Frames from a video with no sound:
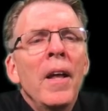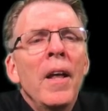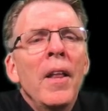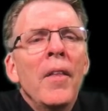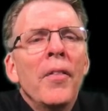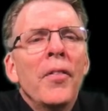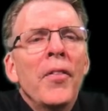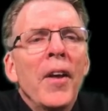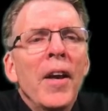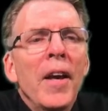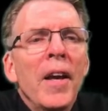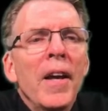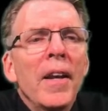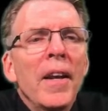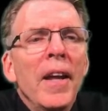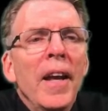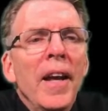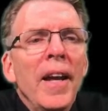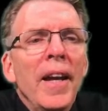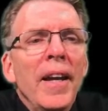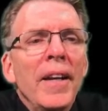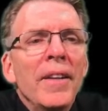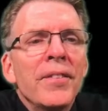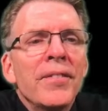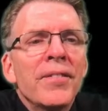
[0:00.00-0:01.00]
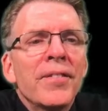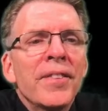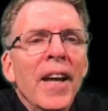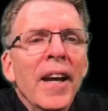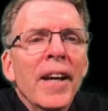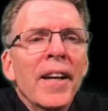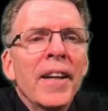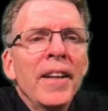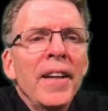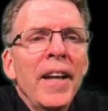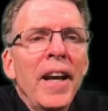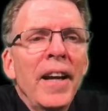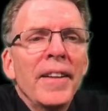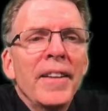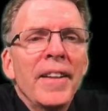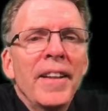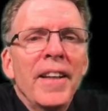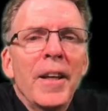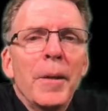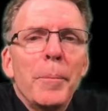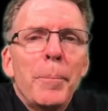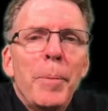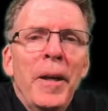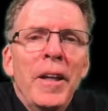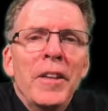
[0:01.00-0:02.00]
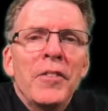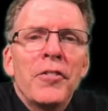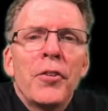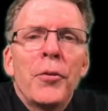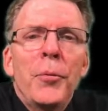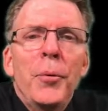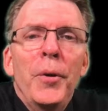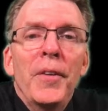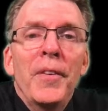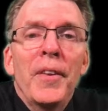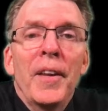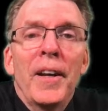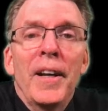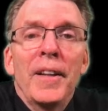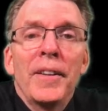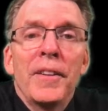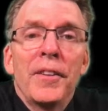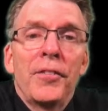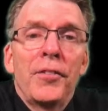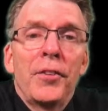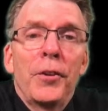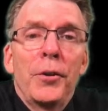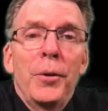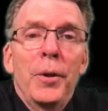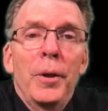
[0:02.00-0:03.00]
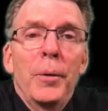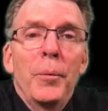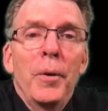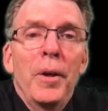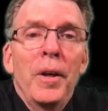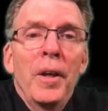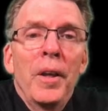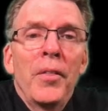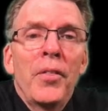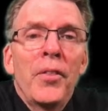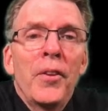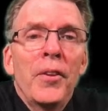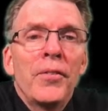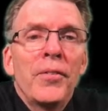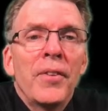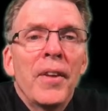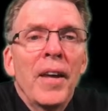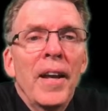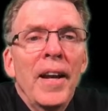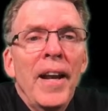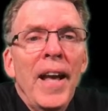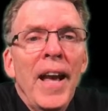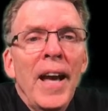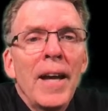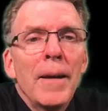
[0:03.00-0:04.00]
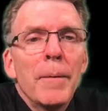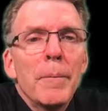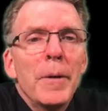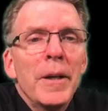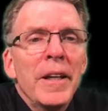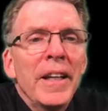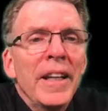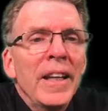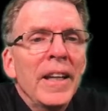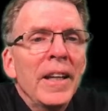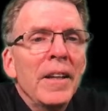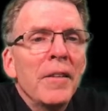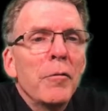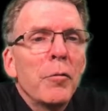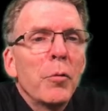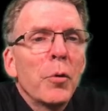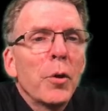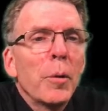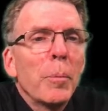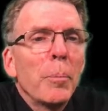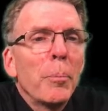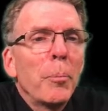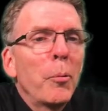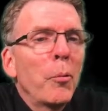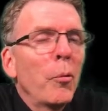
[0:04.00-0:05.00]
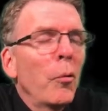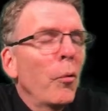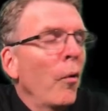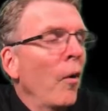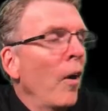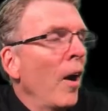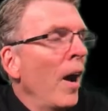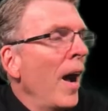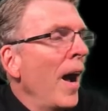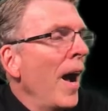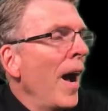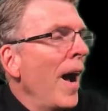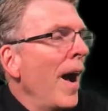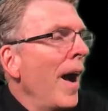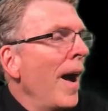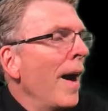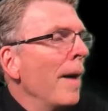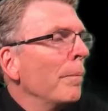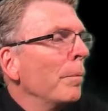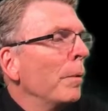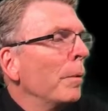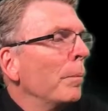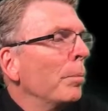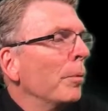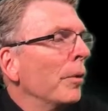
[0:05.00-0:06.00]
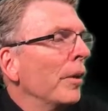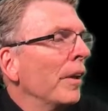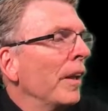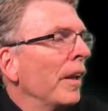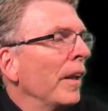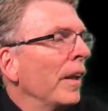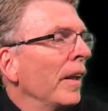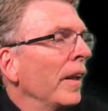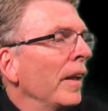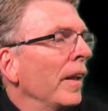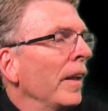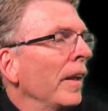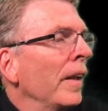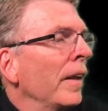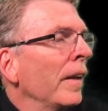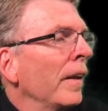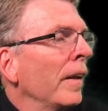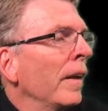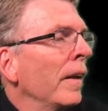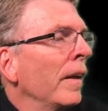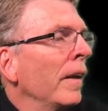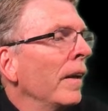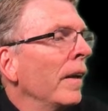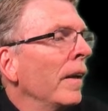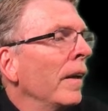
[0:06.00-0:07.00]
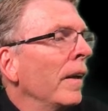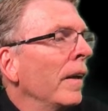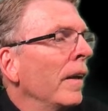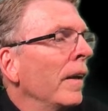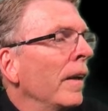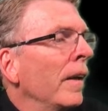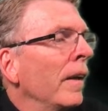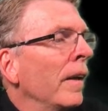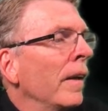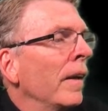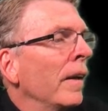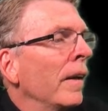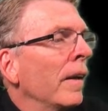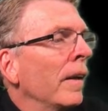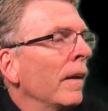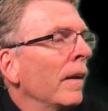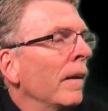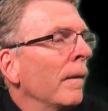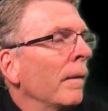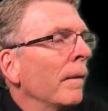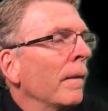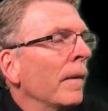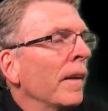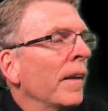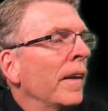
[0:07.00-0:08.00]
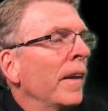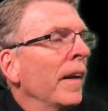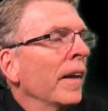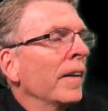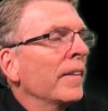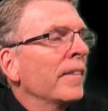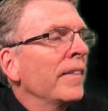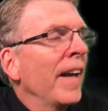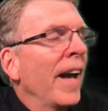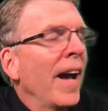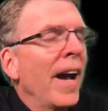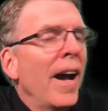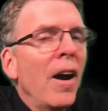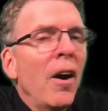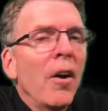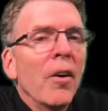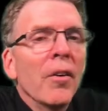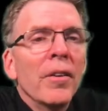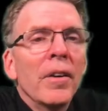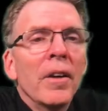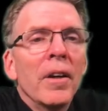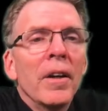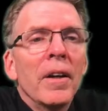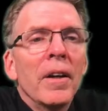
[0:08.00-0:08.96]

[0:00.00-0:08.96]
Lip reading: Then a second idea on page 3 that I disagree with is that Adam and Eve were probably kicked out